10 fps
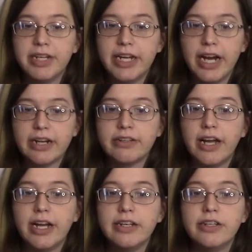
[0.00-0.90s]

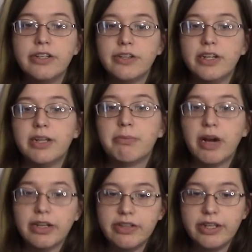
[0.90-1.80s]
dioxide during the
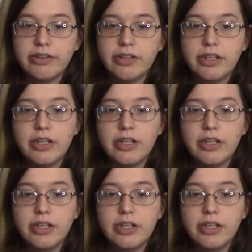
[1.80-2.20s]
process.